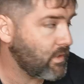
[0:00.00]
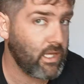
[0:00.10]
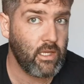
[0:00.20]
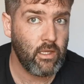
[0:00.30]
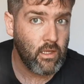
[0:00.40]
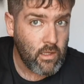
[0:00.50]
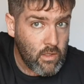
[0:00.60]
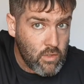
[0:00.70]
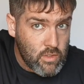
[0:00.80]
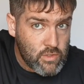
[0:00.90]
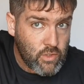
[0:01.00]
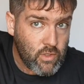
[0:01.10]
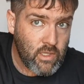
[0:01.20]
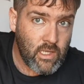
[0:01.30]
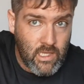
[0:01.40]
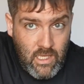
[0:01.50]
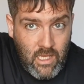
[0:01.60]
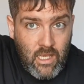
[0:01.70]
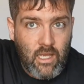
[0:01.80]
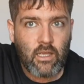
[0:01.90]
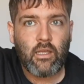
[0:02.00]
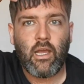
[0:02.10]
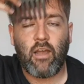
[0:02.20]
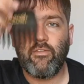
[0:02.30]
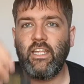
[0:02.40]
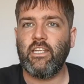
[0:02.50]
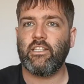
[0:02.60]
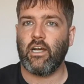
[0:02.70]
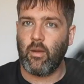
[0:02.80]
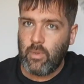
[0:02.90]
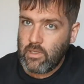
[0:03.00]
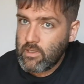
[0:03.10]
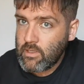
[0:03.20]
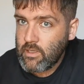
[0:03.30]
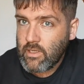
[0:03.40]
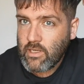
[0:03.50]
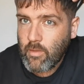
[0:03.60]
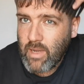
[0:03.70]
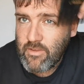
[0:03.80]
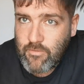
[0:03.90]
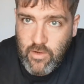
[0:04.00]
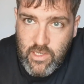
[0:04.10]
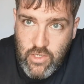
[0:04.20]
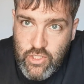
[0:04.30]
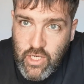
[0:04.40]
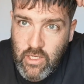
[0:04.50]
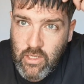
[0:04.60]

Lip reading: Okay, so I've neatened it up. Now my fringe